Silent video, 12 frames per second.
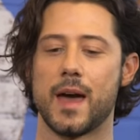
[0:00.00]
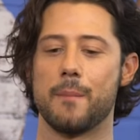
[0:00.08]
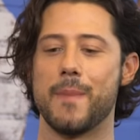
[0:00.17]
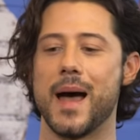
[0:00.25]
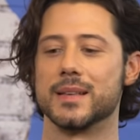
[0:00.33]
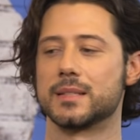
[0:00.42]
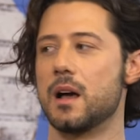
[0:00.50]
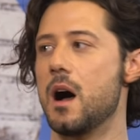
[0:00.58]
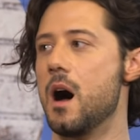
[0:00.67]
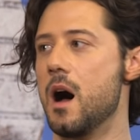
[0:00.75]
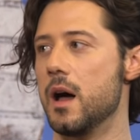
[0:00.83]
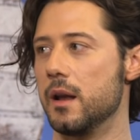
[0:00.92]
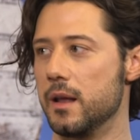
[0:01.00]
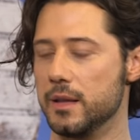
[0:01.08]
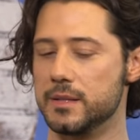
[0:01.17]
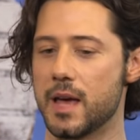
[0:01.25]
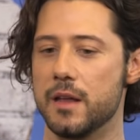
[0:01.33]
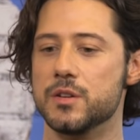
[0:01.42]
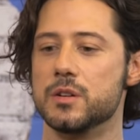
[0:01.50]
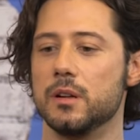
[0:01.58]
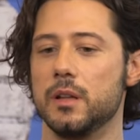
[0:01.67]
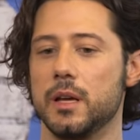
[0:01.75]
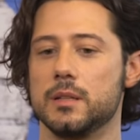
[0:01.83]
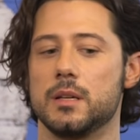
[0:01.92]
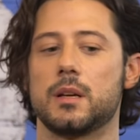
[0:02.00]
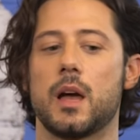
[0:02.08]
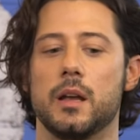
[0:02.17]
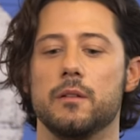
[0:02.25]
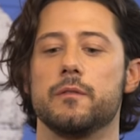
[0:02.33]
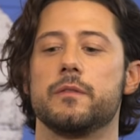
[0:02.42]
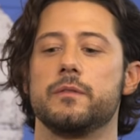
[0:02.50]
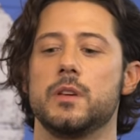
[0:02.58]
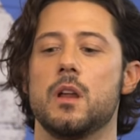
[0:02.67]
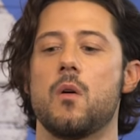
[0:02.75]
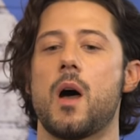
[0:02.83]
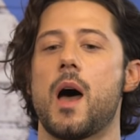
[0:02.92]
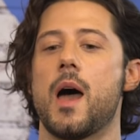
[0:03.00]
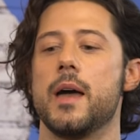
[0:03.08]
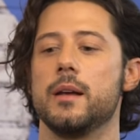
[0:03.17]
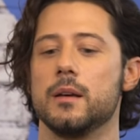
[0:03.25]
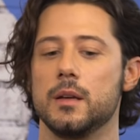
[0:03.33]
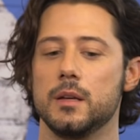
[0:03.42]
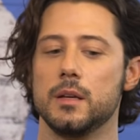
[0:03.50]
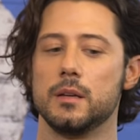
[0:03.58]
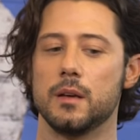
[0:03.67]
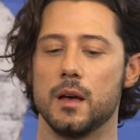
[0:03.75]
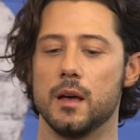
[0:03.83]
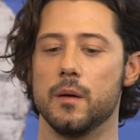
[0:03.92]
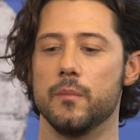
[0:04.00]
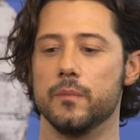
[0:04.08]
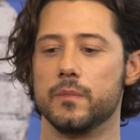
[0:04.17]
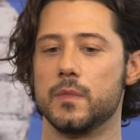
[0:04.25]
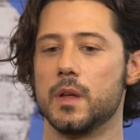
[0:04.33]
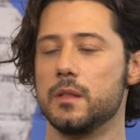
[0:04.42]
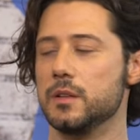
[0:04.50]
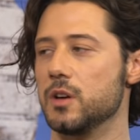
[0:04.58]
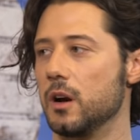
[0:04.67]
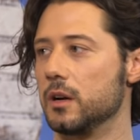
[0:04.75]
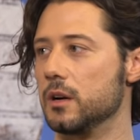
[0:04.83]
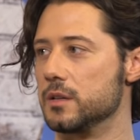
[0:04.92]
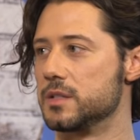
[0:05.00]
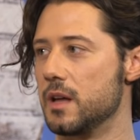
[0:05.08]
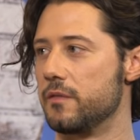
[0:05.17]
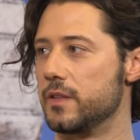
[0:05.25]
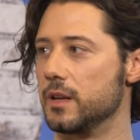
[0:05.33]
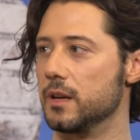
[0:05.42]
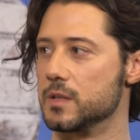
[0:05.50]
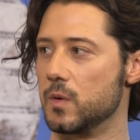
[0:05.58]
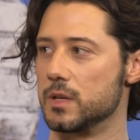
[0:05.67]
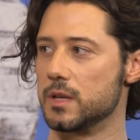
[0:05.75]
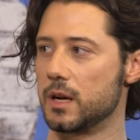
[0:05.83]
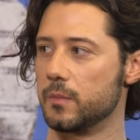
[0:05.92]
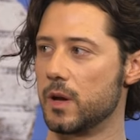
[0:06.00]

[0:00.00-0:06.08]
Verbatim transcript: that mask on intentionally to kind of, you know, hide. Um, the darker stuff that he doesn't want to talk